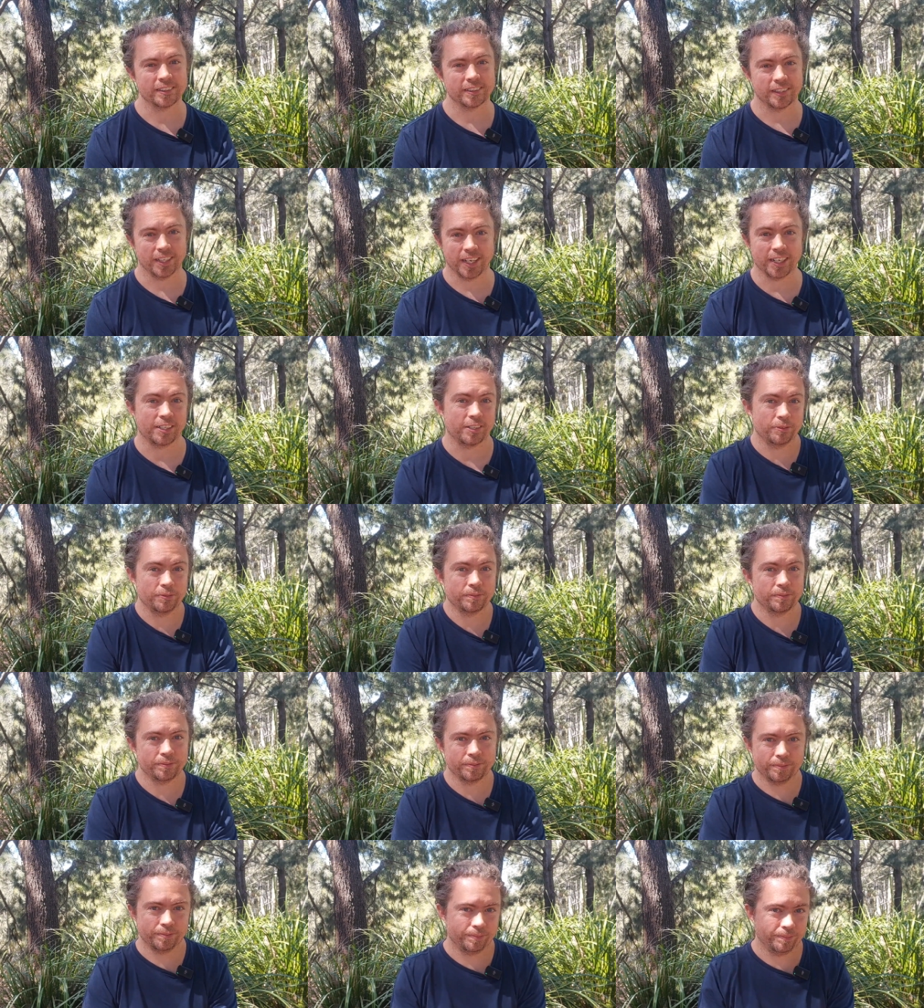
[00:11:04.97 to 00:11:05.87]
Like,
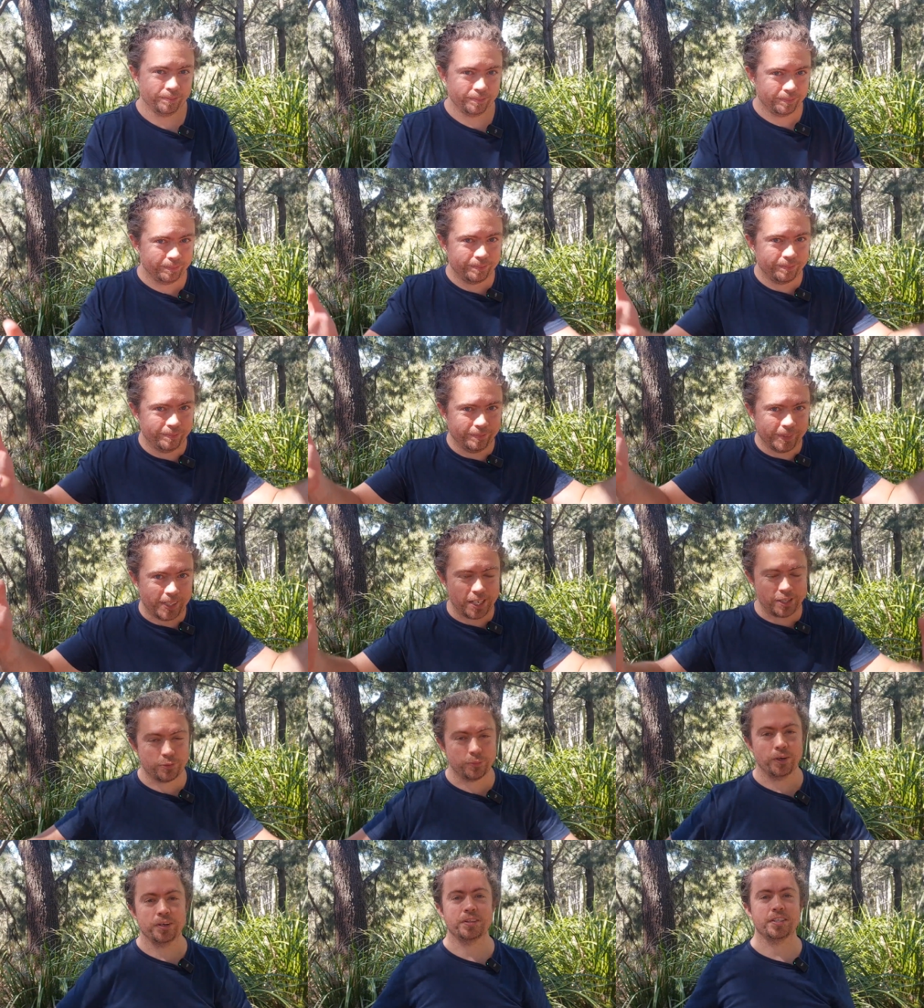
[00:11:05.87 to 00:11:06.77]

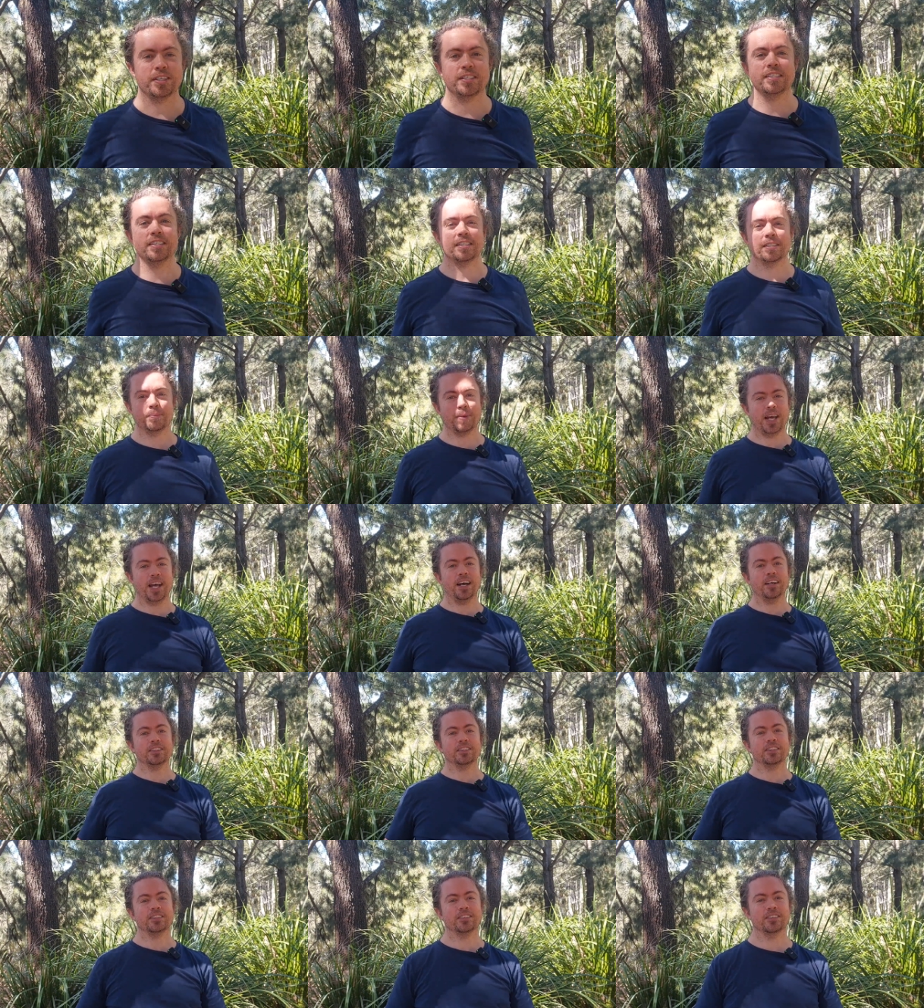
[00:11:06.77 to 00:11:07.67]
it's what this is
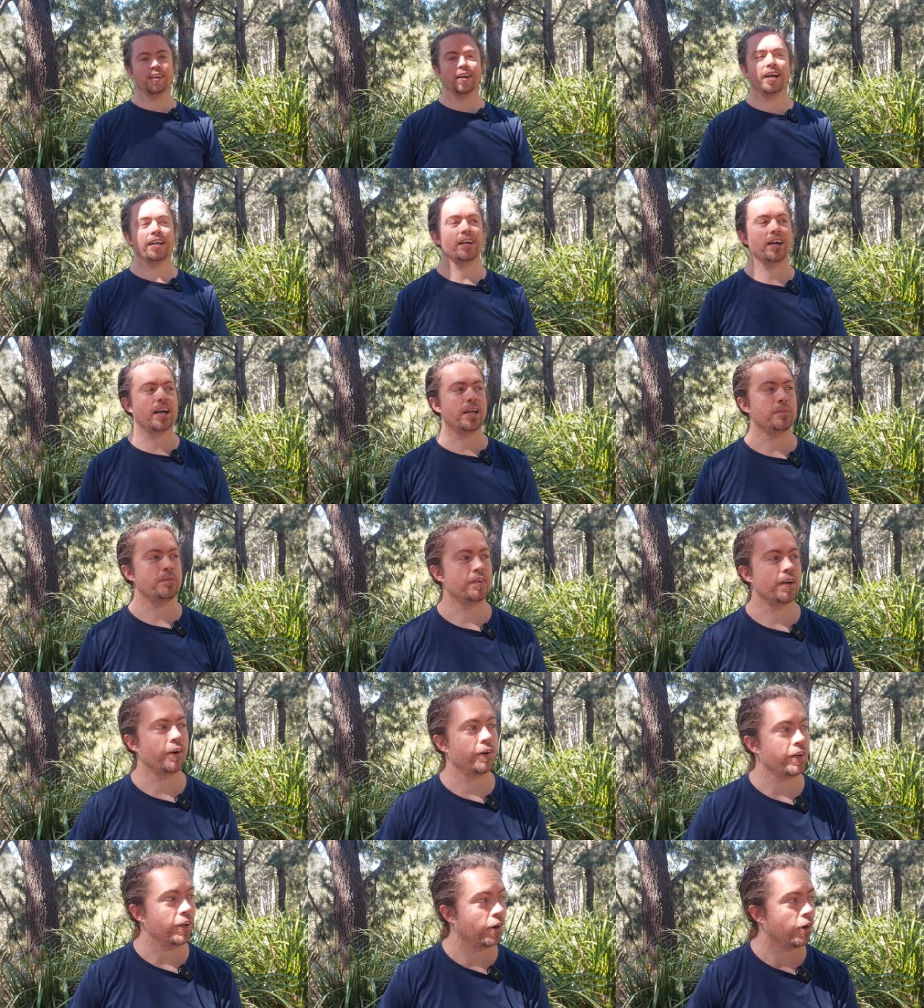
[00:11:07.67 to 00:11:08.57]
about, right? I am
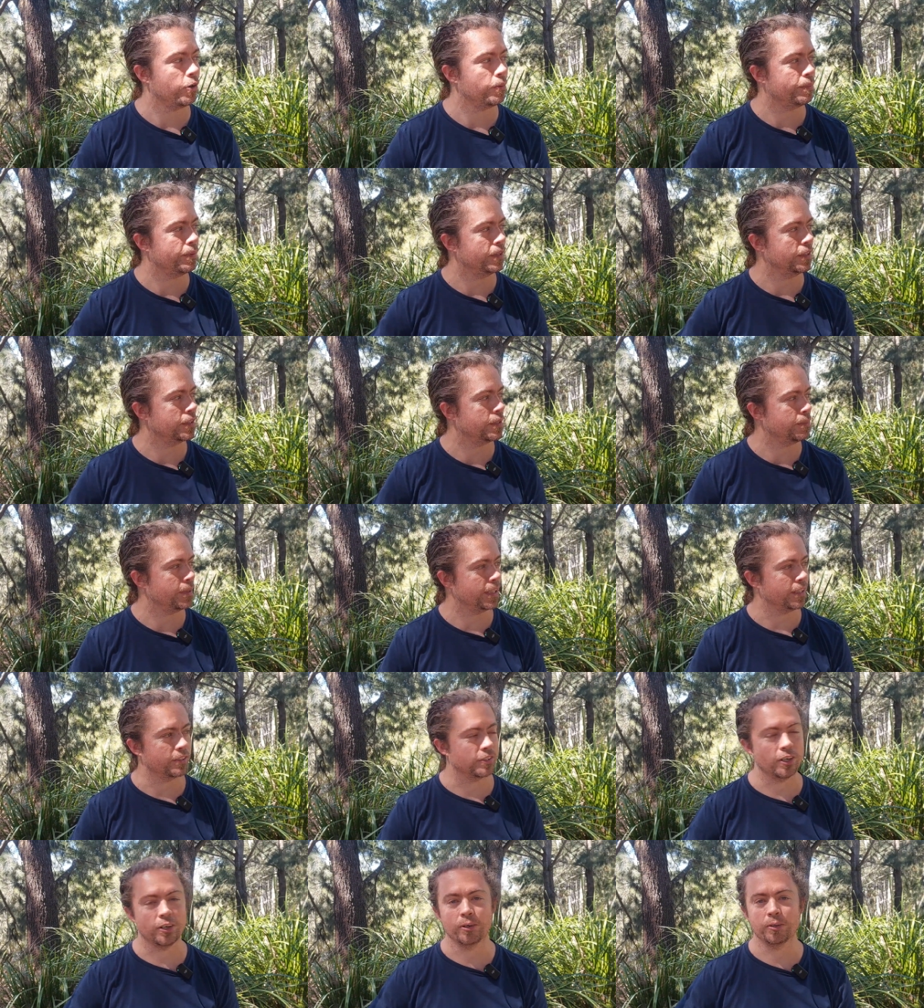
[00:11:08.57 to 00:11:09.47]
very open to
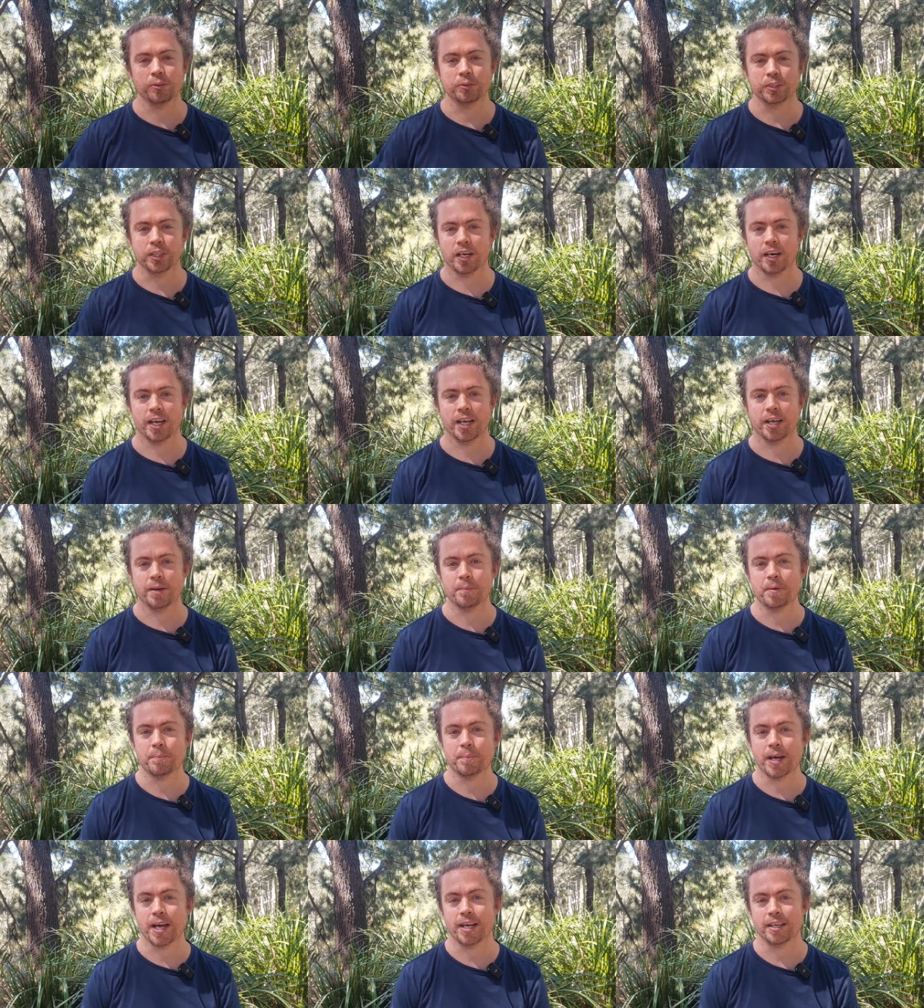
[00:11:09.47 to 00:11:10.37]
being told I
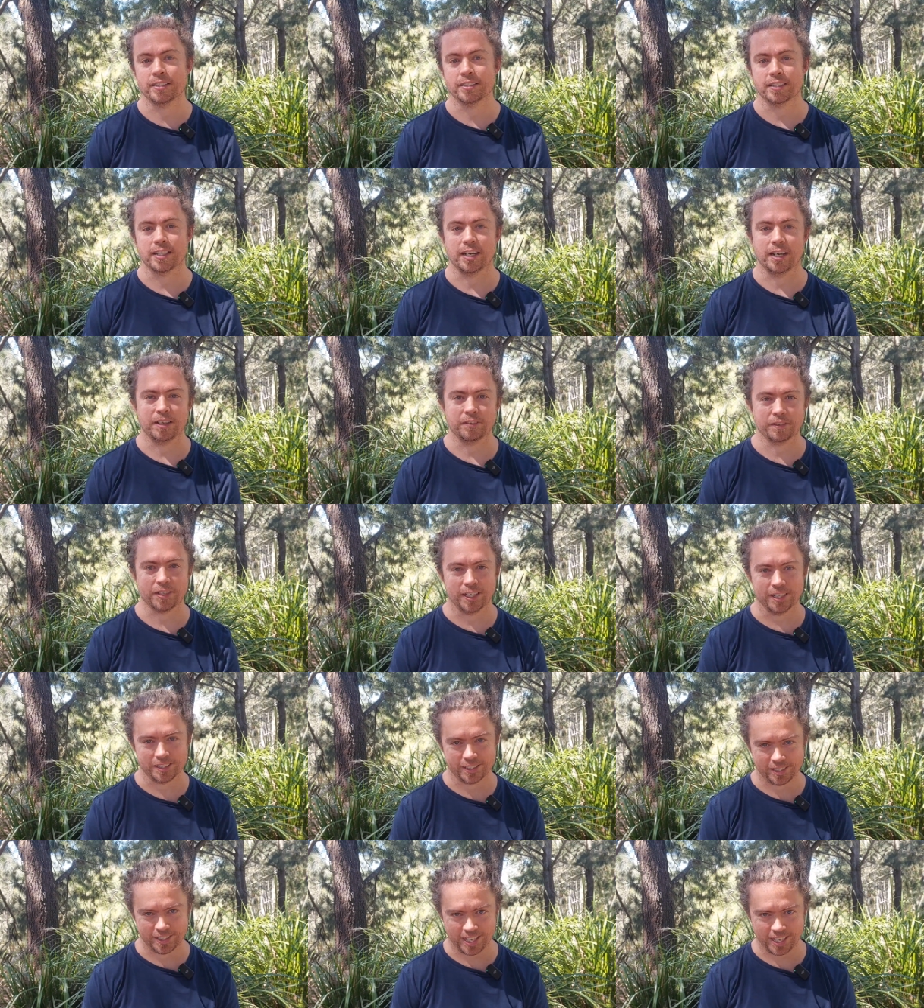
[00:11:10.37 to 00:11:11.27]
am mad as a
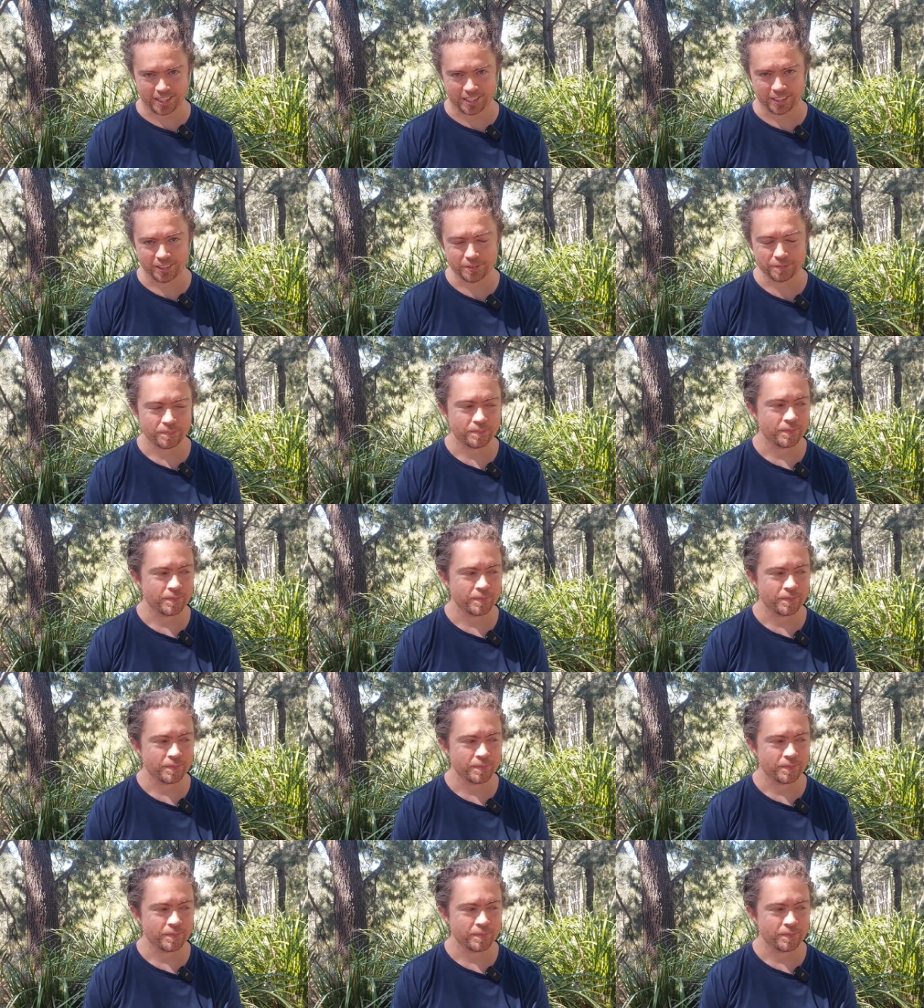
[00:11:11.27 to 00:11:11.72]
half-cut snake.